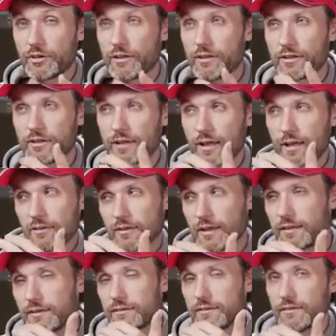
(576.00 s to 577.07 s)
it and kind of
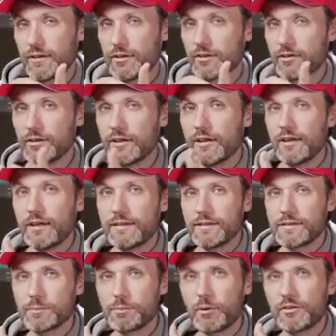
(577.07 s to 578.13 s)
got a little
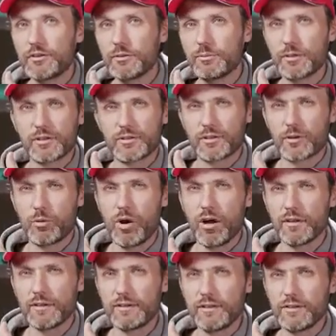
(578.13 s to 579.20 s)
disappointed because the
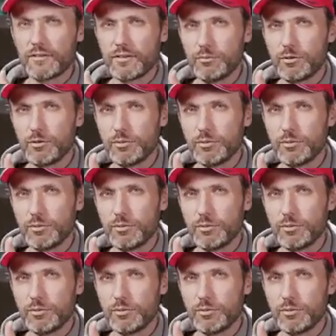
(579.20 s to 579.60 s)
quality didn't seem to